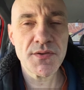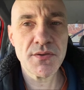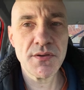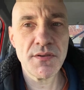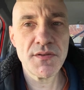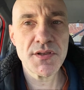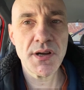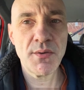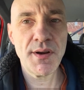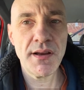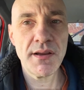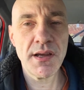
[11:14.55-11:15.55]
so obviously I
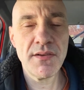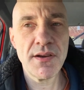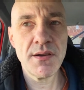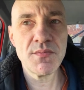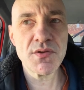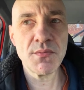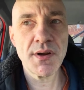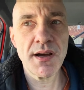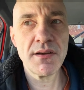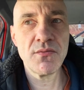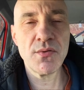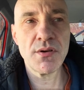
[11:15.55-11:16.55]
would need to give him some
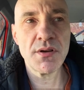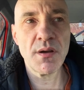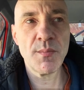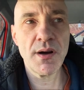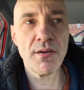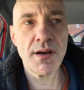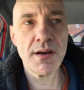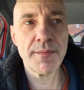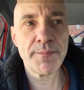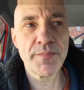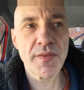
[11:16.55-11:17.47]
kind of warning about that,